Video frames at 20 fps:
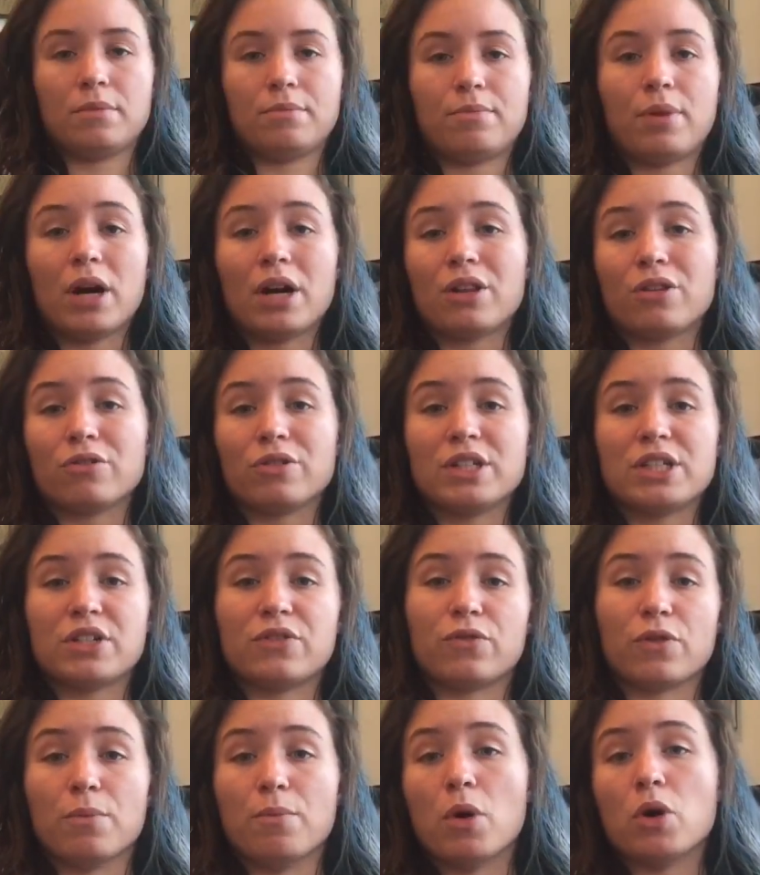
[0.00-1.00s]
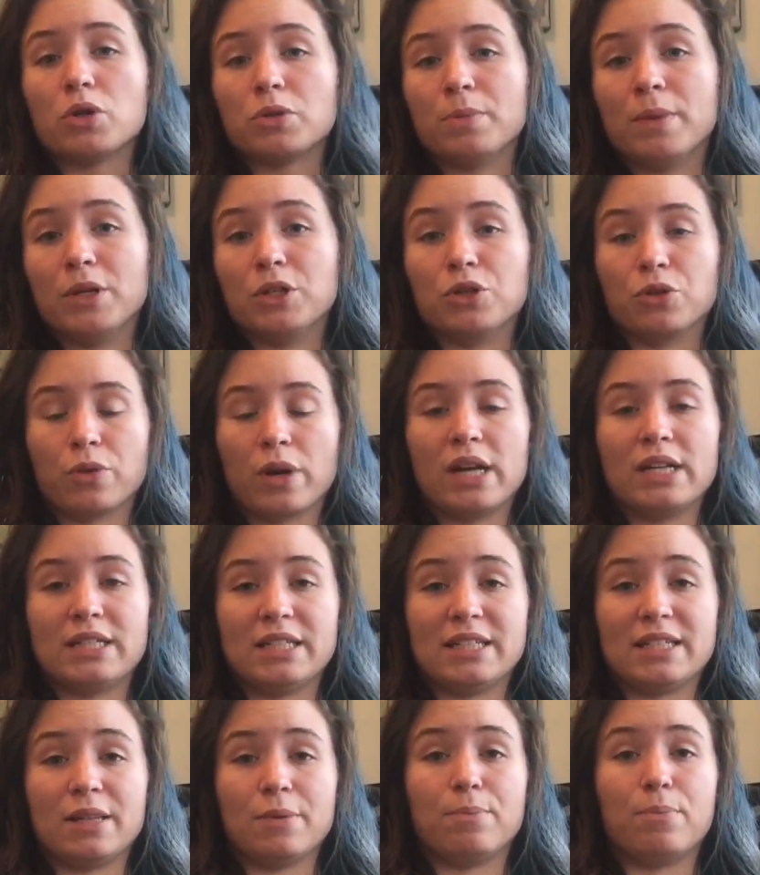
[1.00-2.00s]
Part of the reason for most major
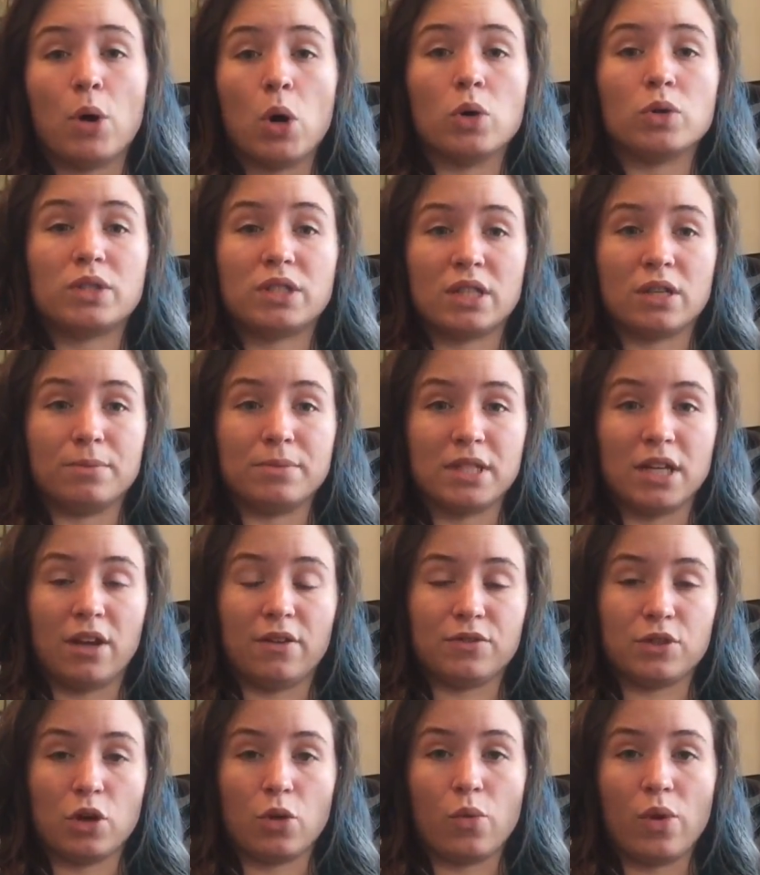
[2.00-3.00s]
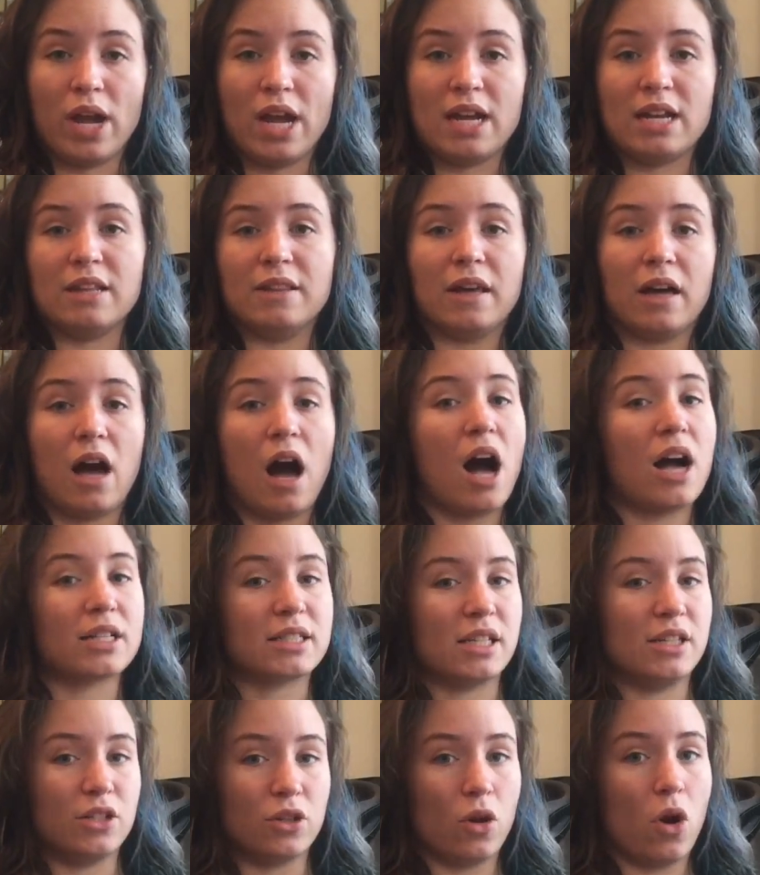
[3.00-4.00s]
races the boats themselves are weighed and the
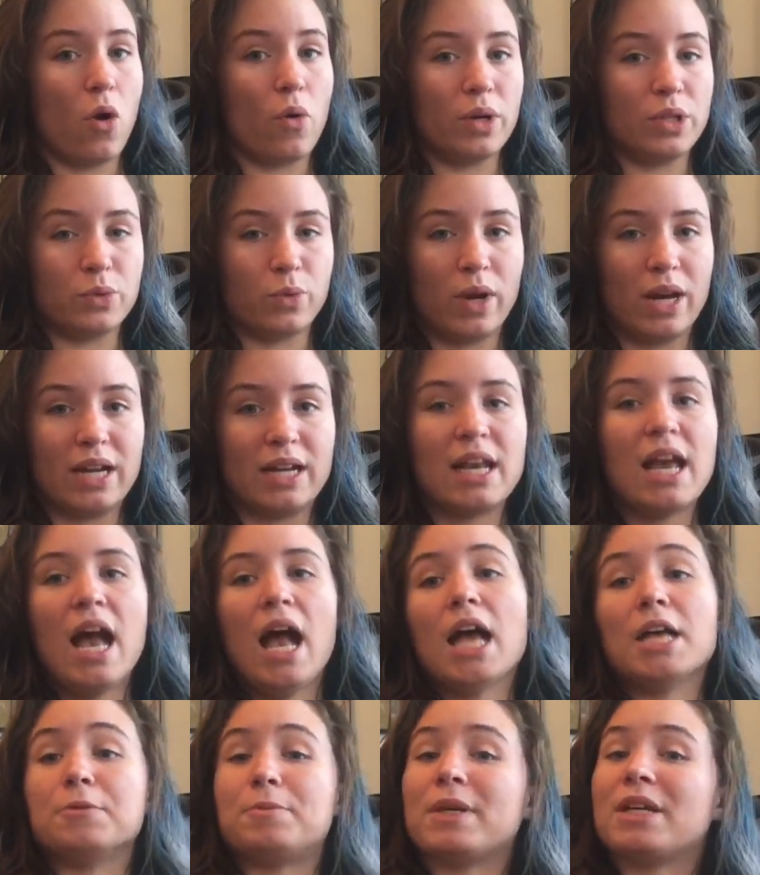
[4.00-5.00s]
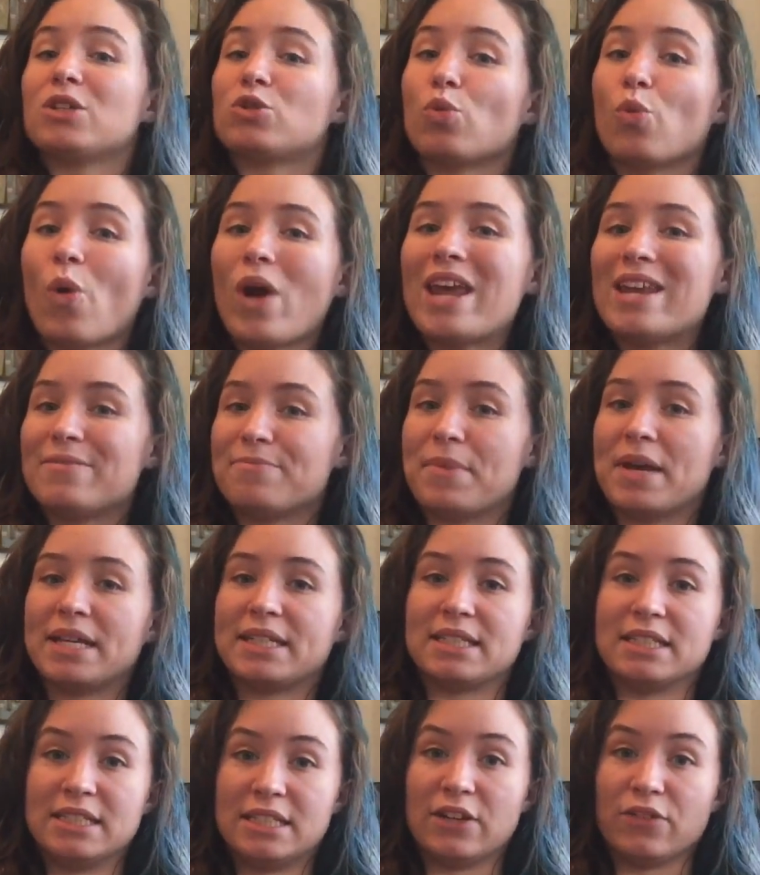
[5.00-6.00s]
coxswains are always weighed is because weight
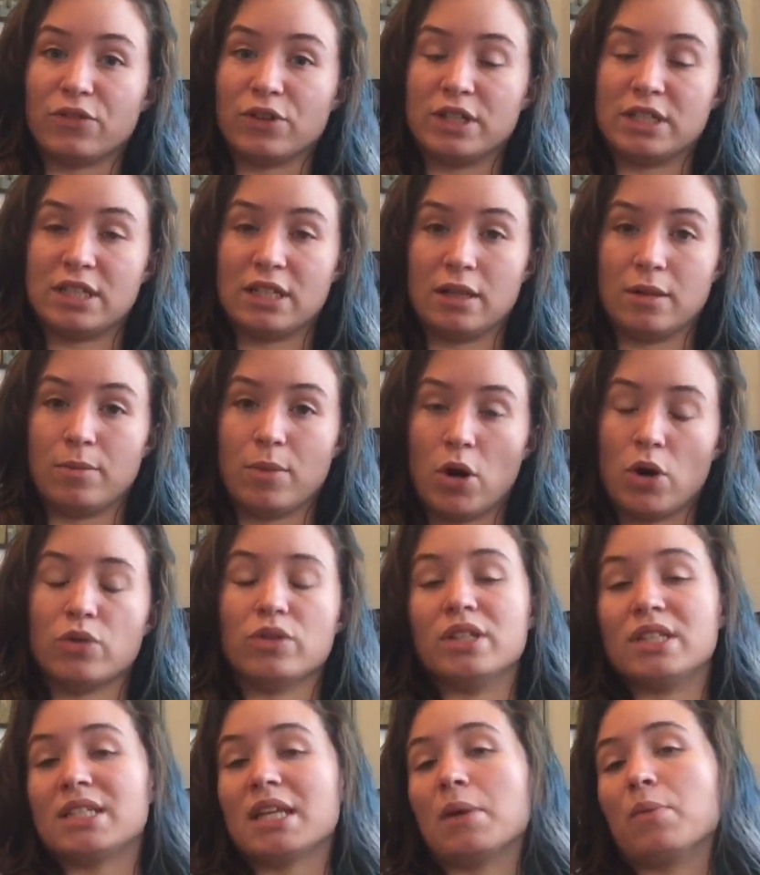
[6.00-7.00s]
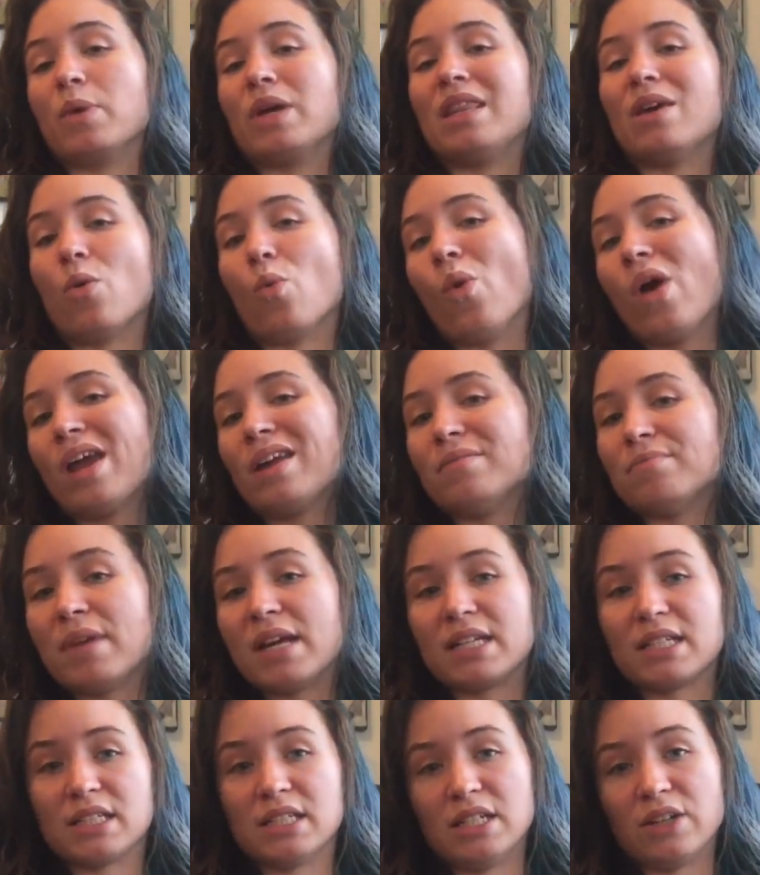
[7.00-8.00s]
makes a difference in the boat in the same way that weight
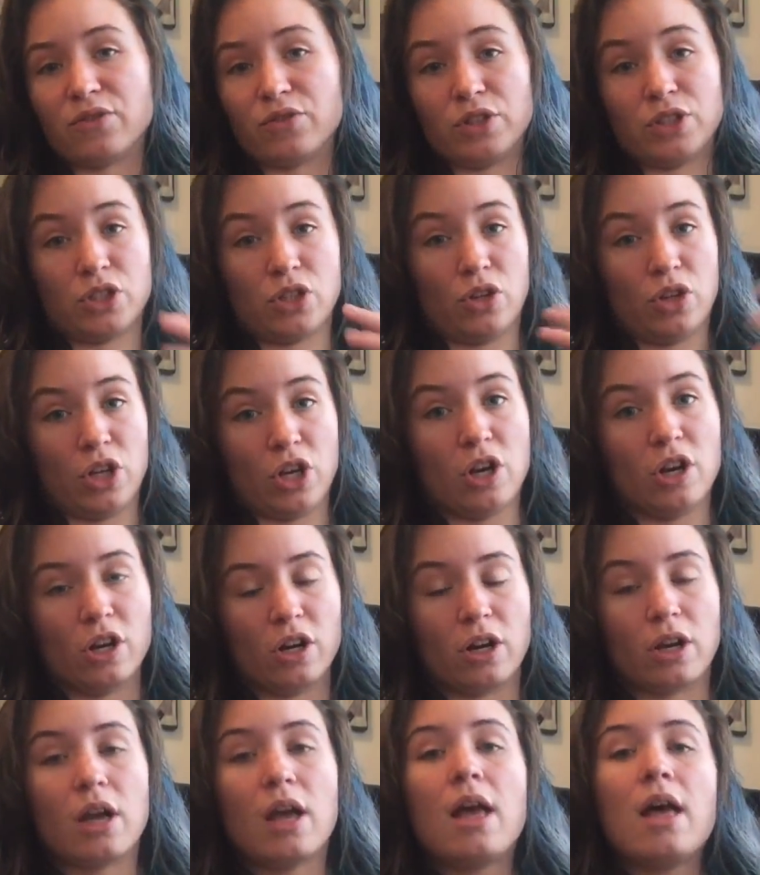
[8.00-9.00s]
makes a difference on the erg.